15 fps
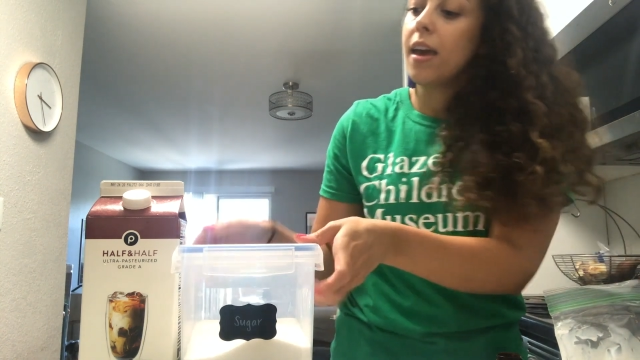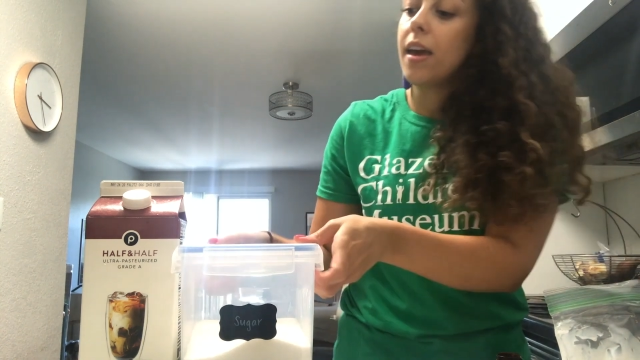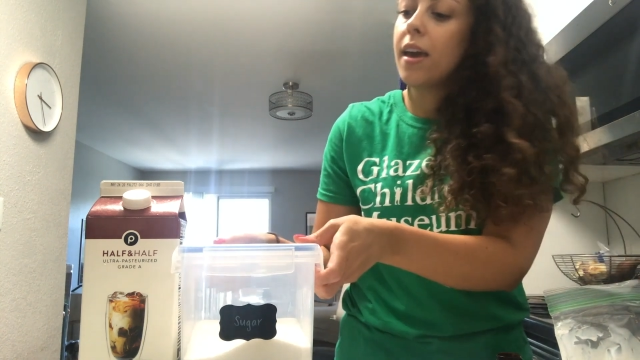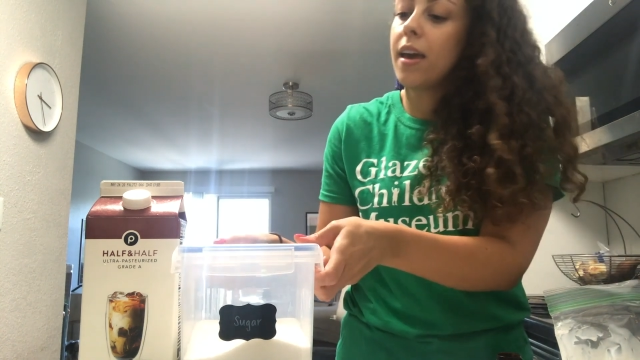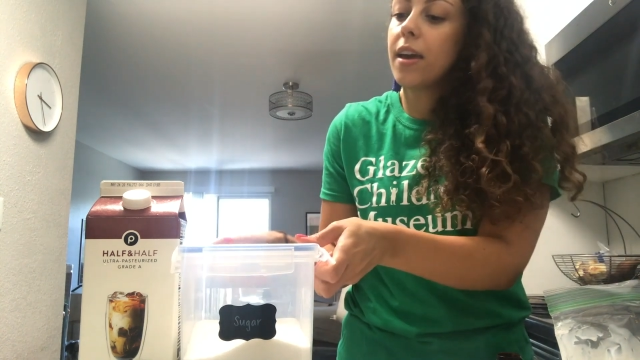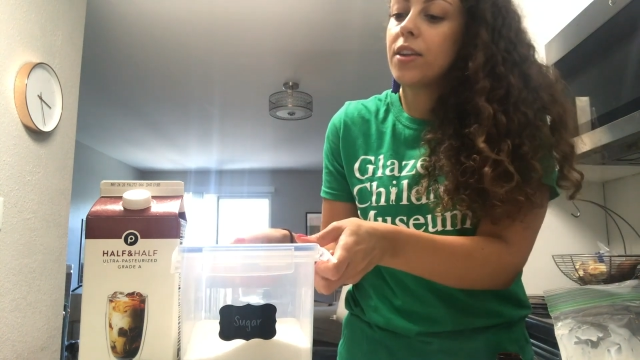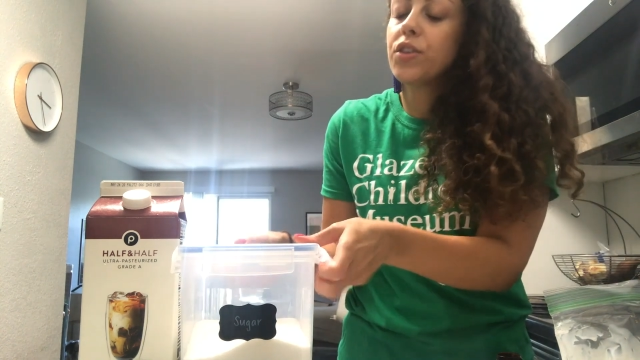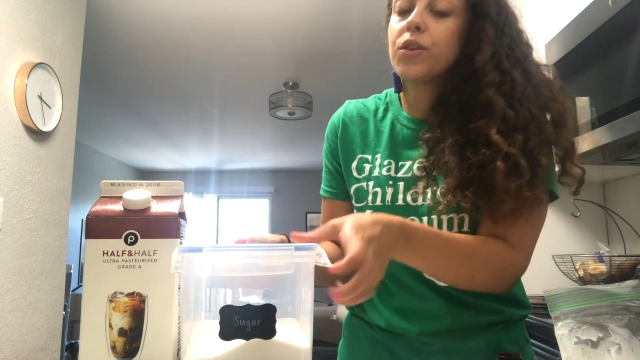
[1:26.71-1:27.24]

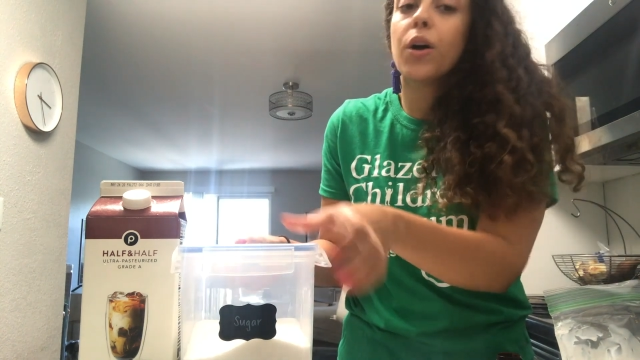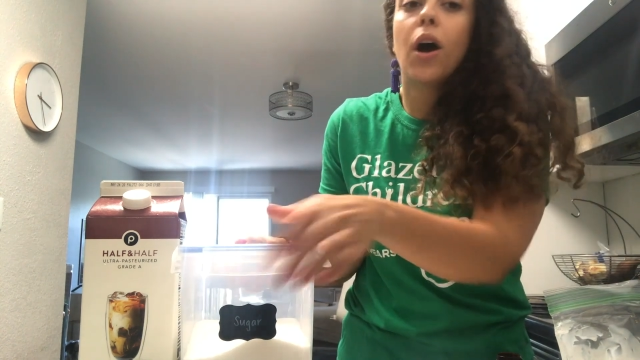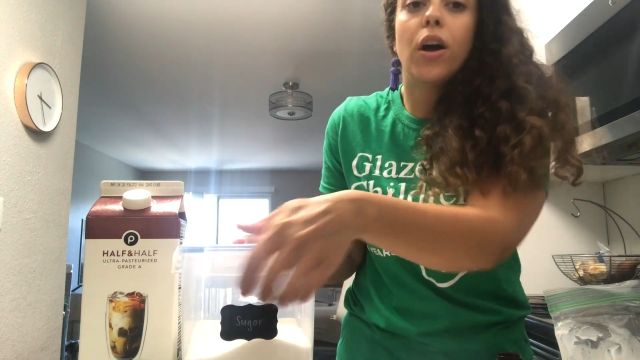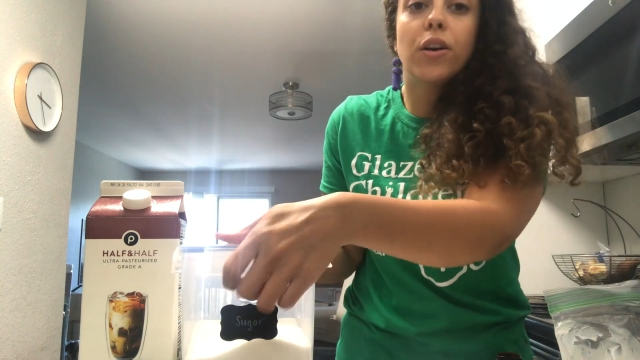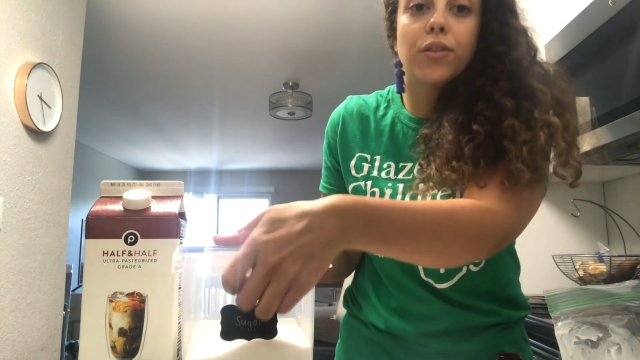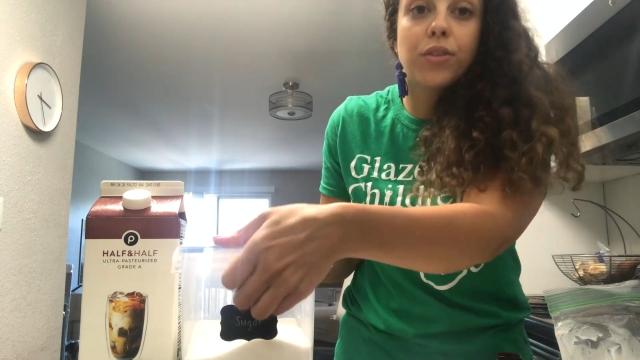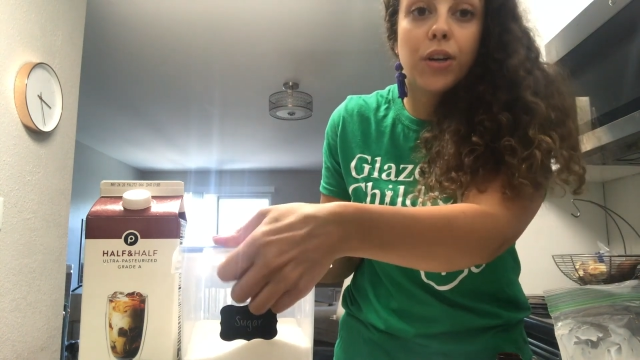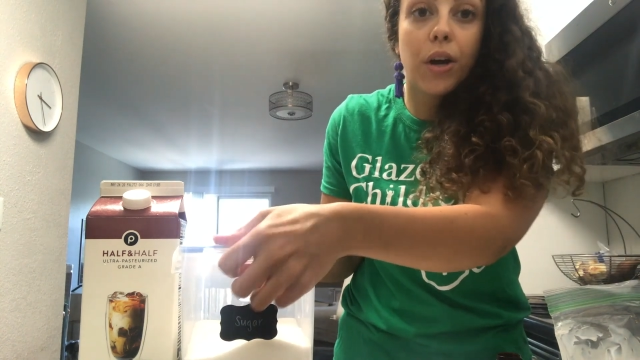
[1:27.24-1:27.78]
And you're
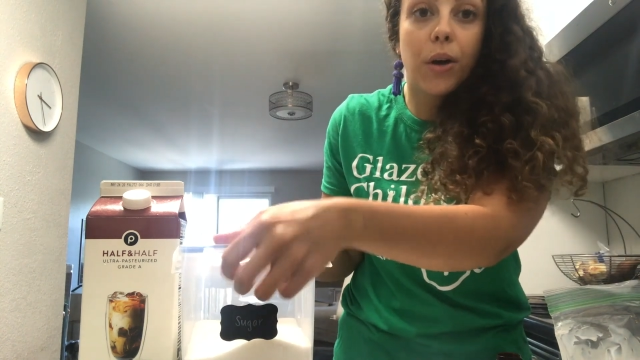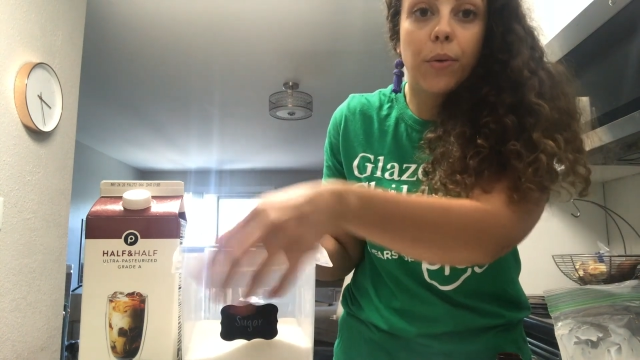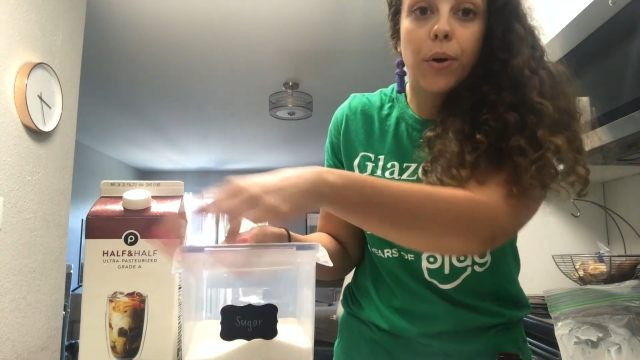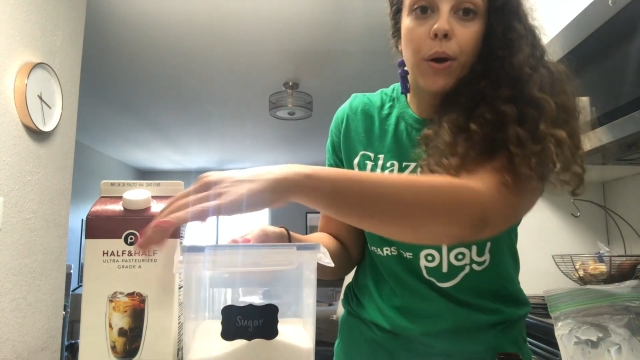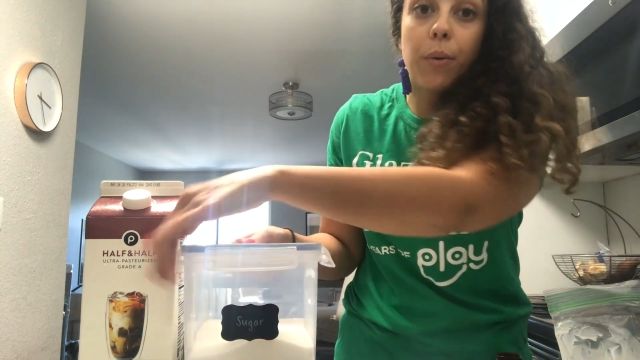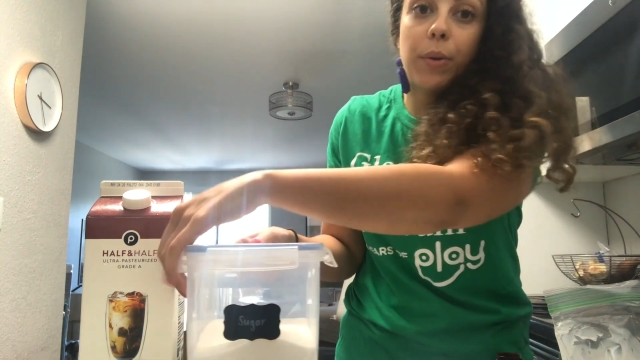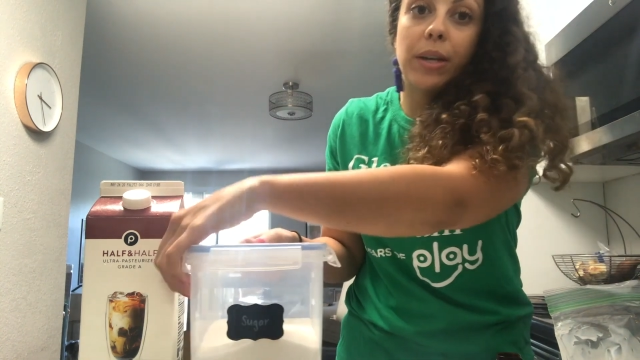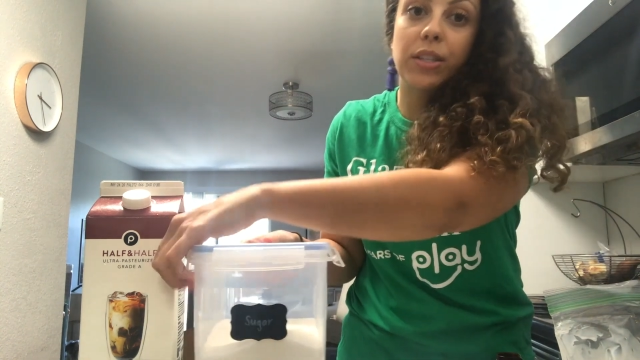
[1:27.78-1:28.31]
also
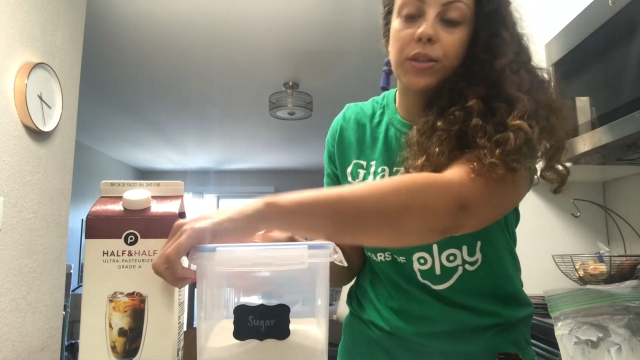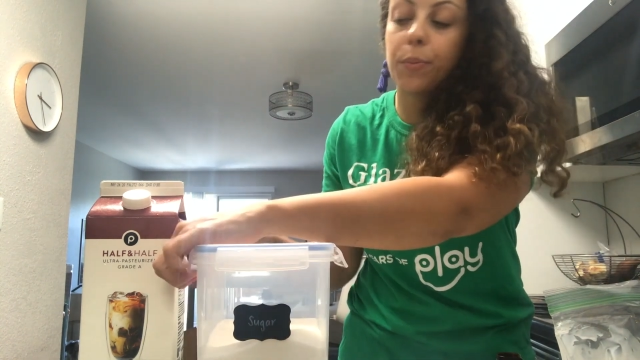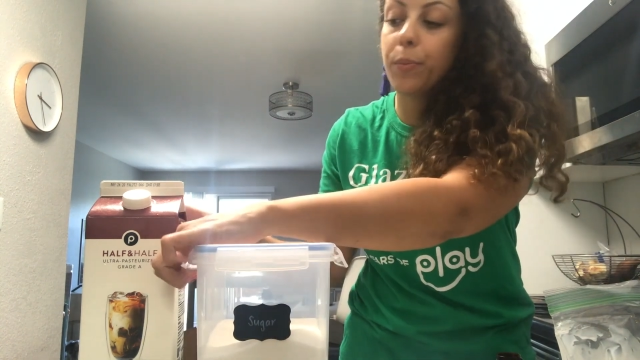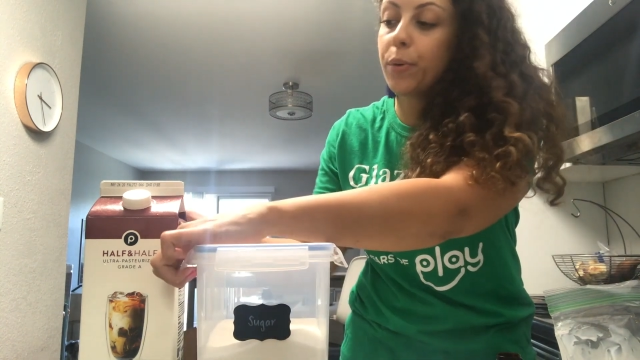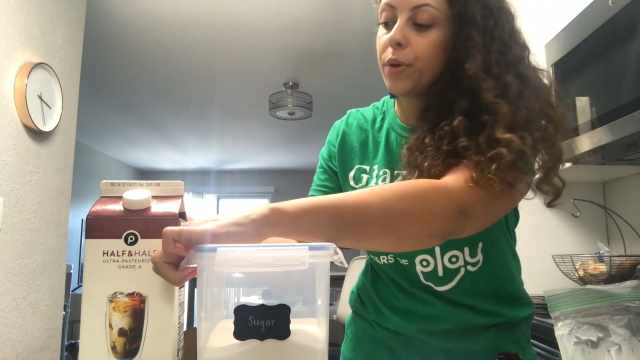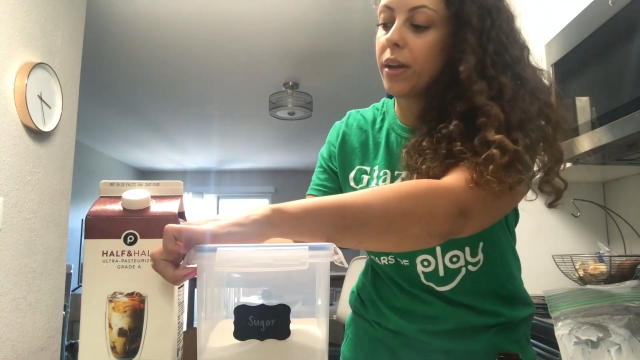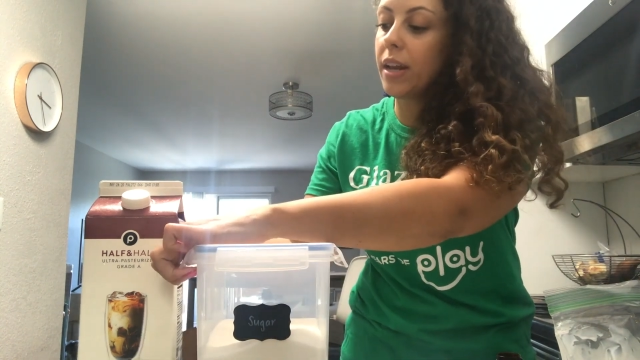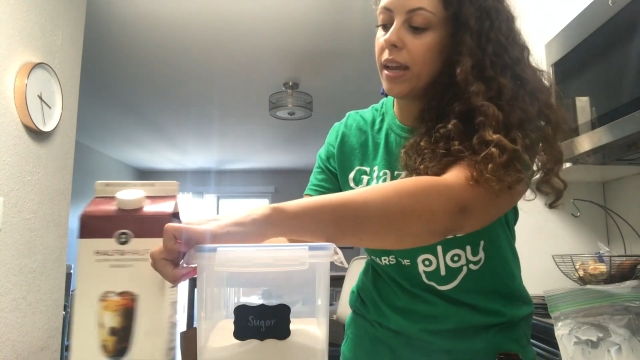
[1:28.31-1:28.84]
going to
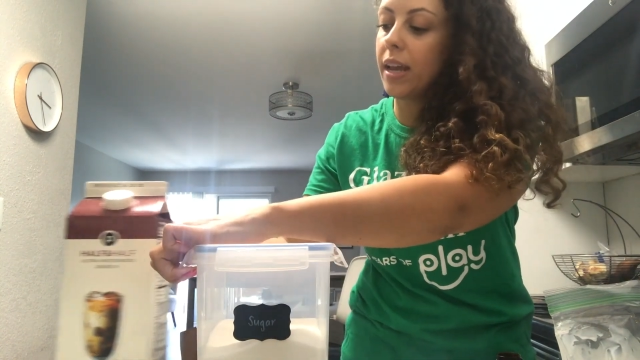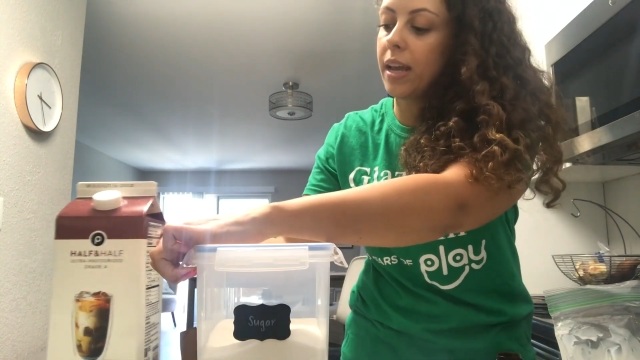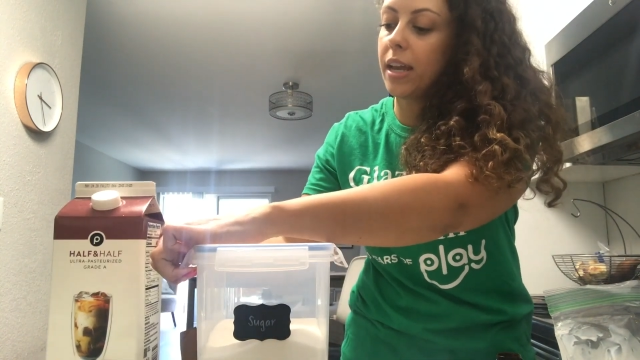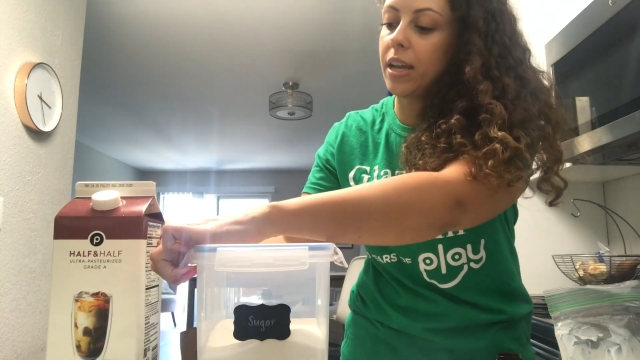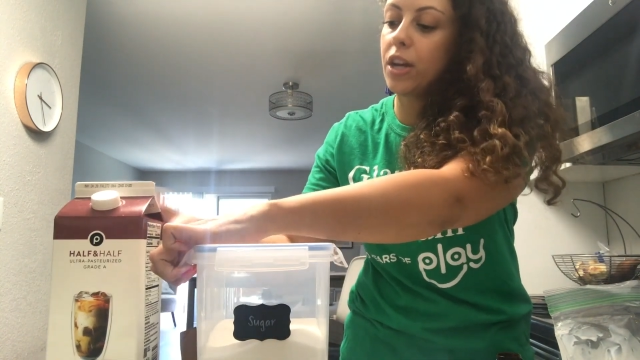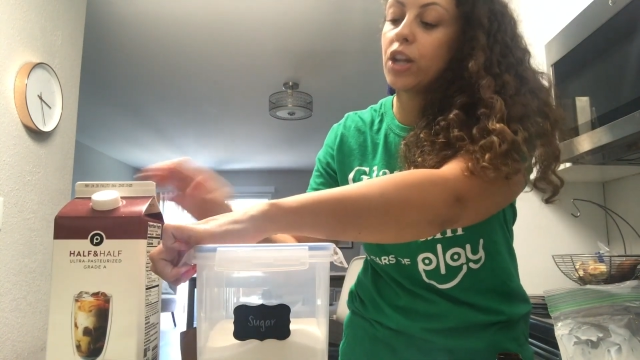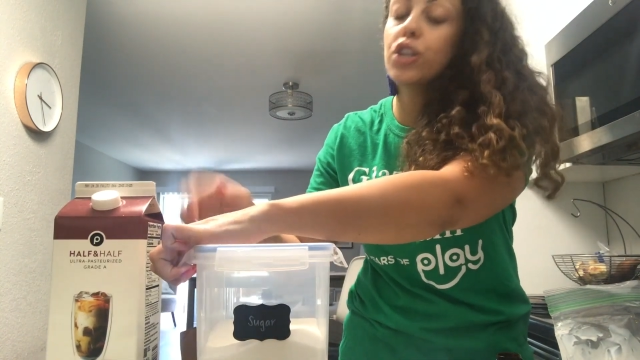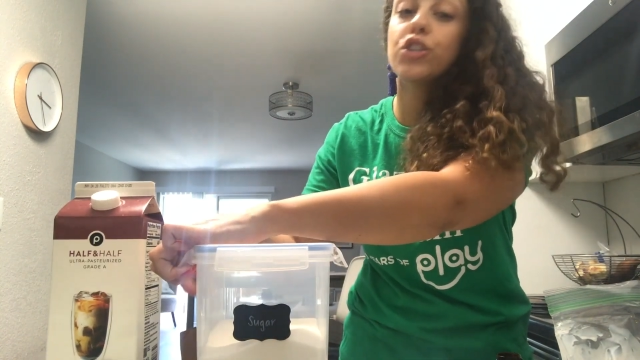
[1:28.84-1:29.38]
put
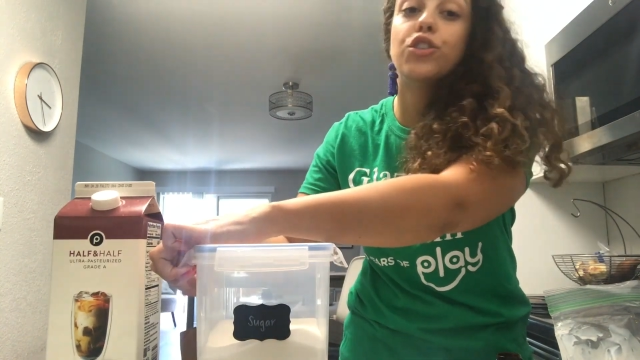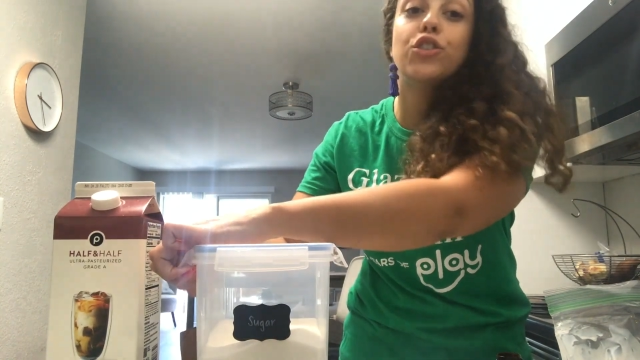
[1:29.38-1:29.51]
in